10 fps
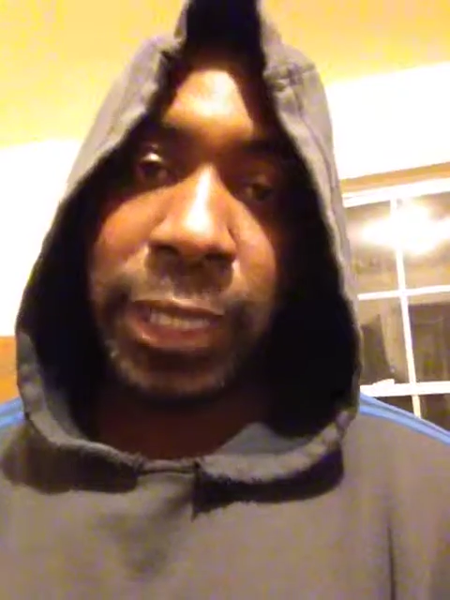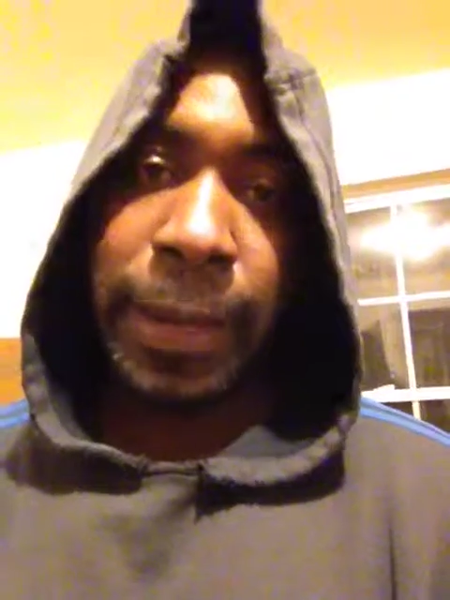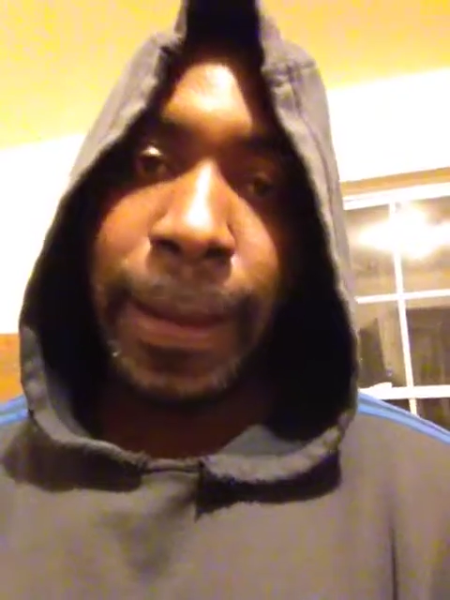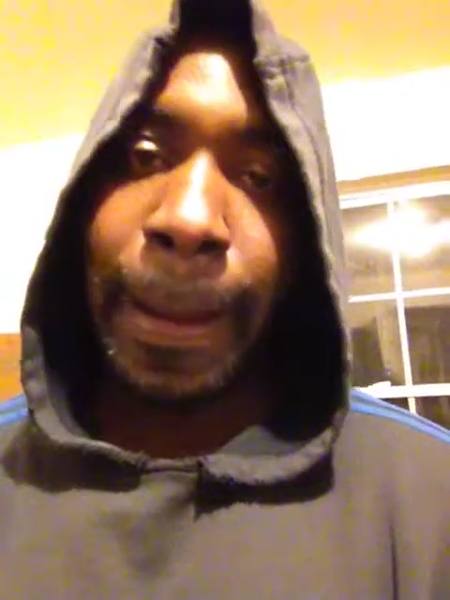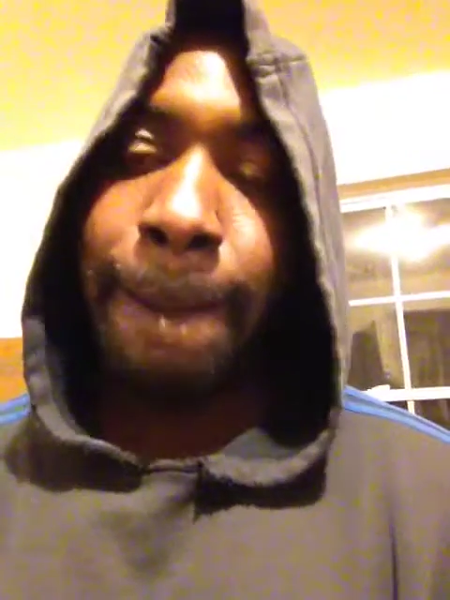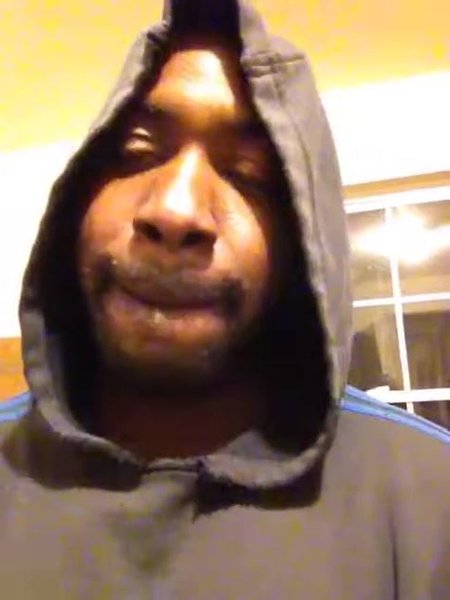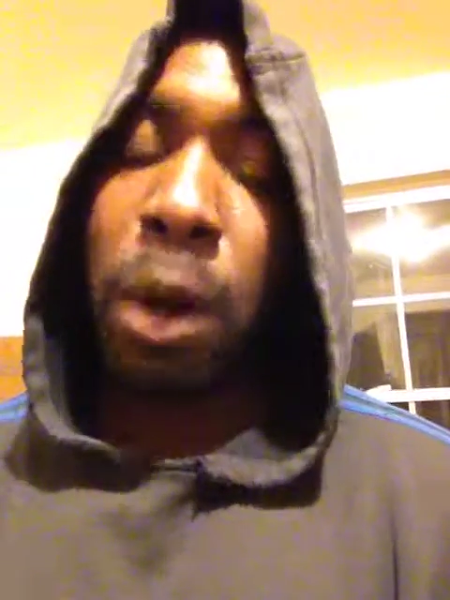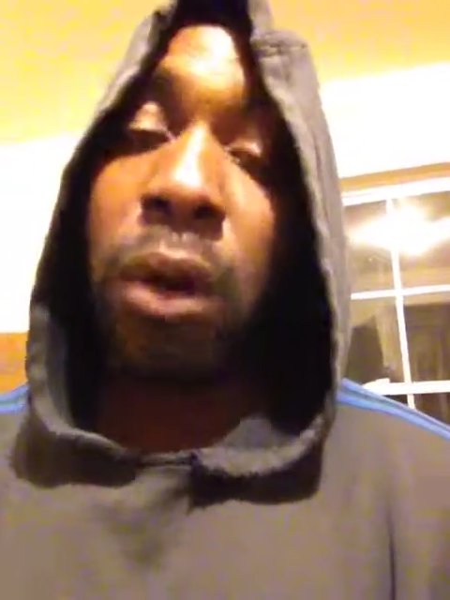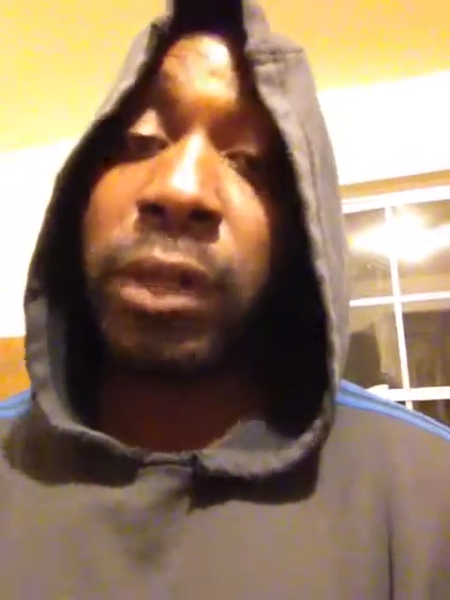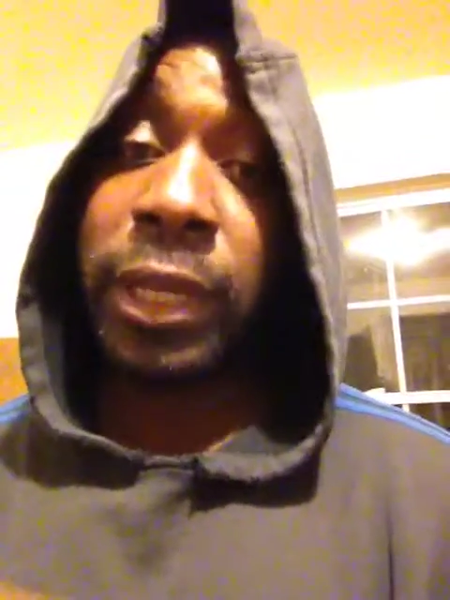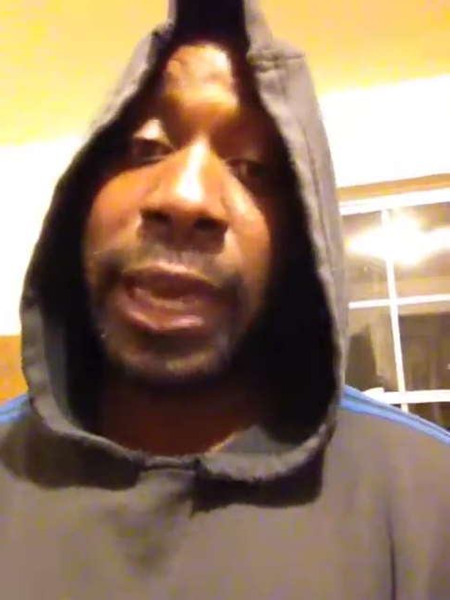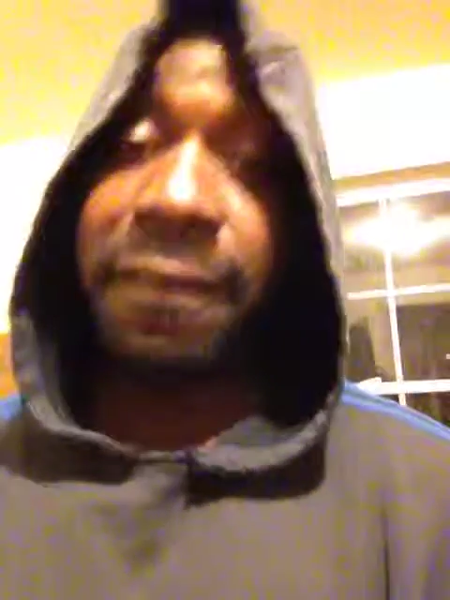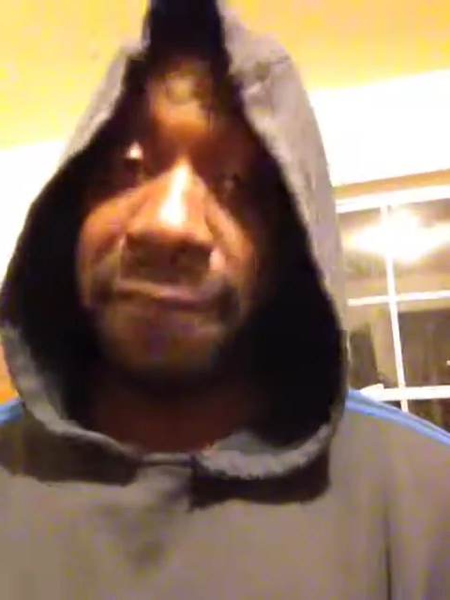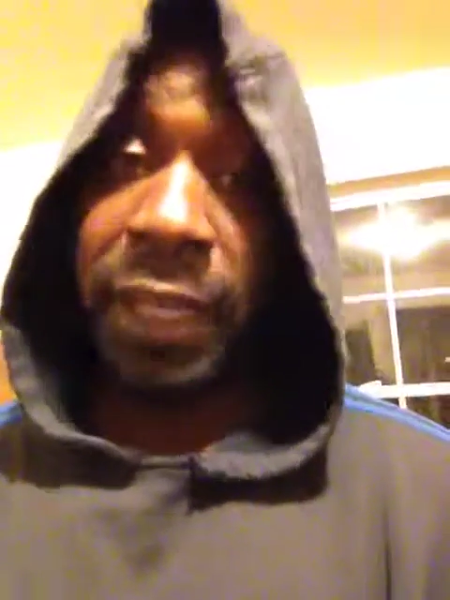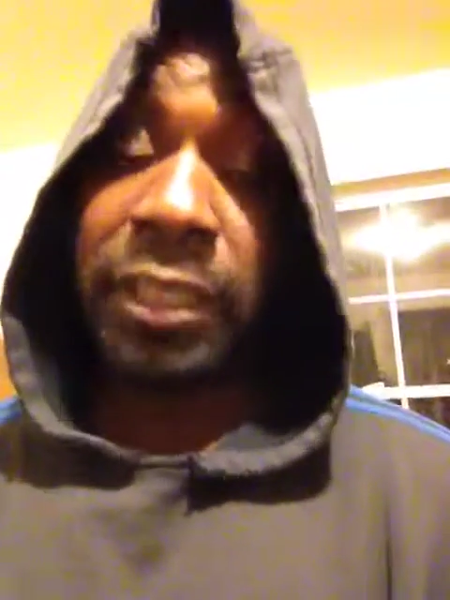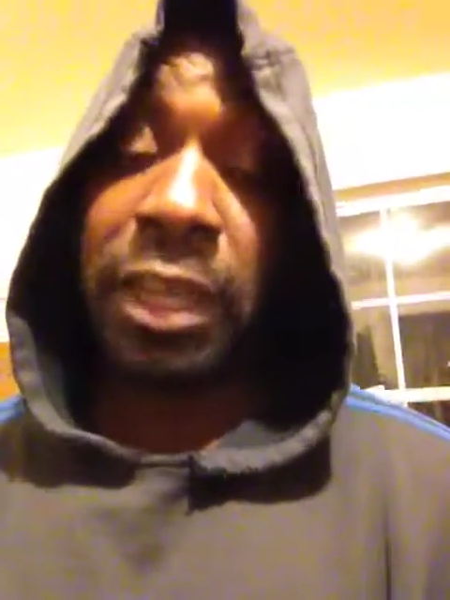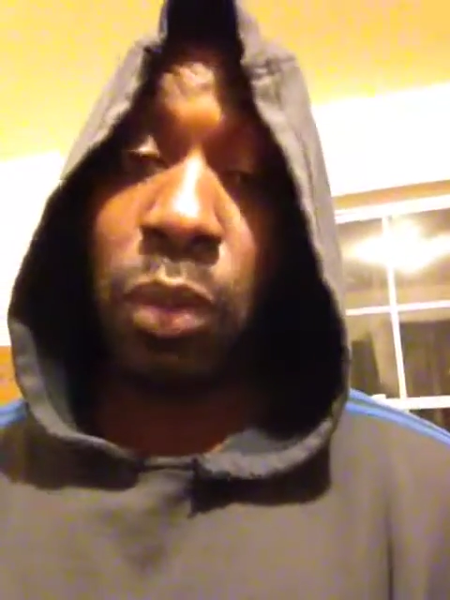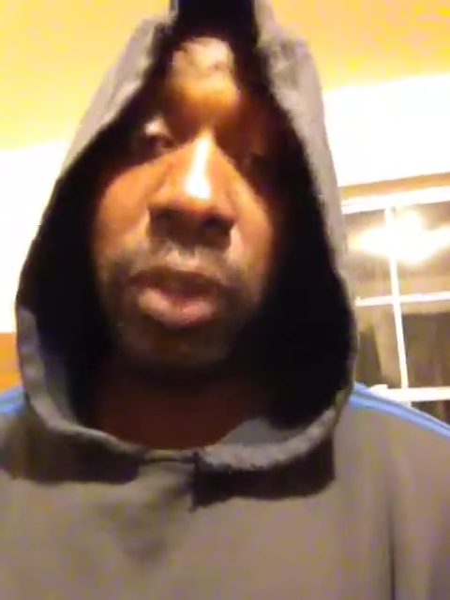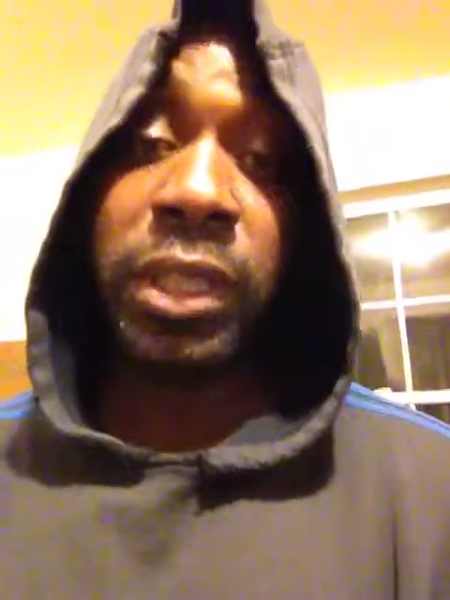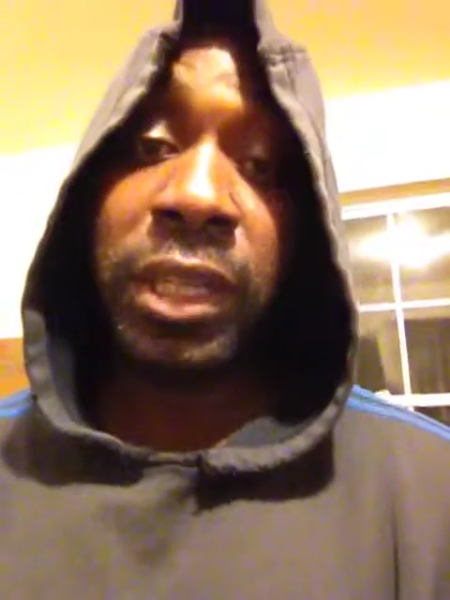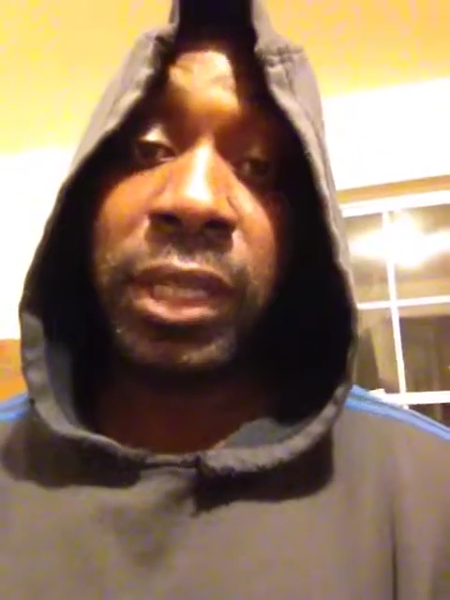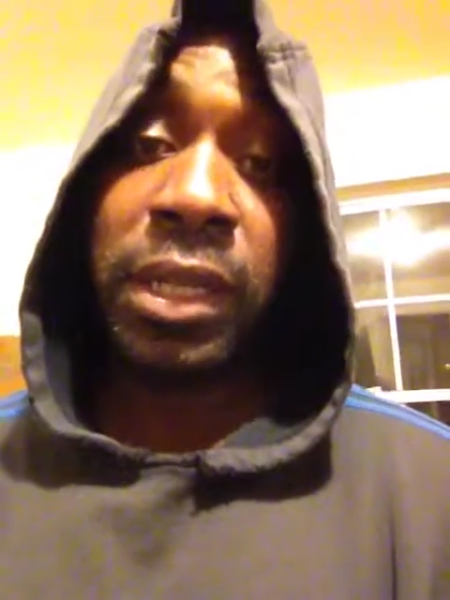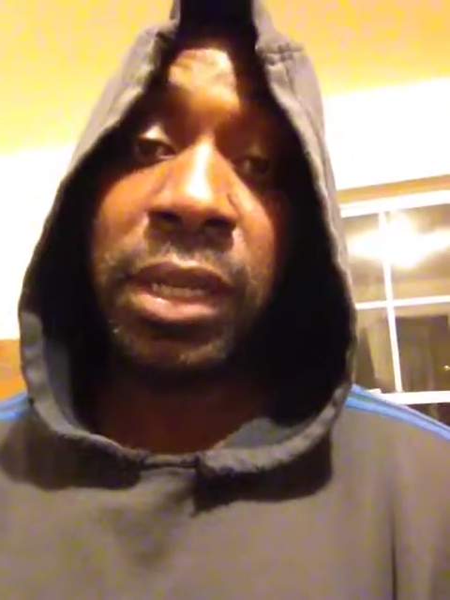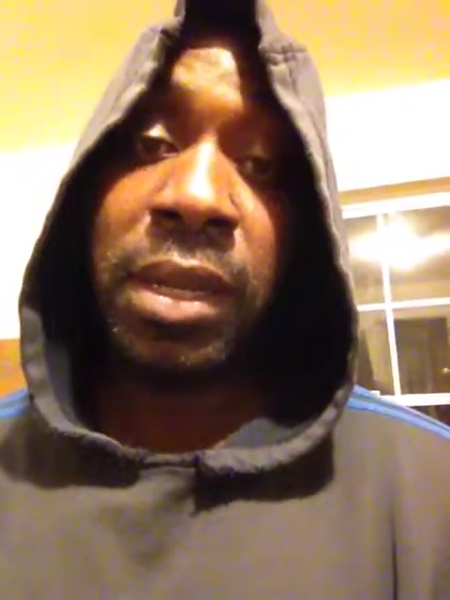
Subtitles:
the all the effects I wanted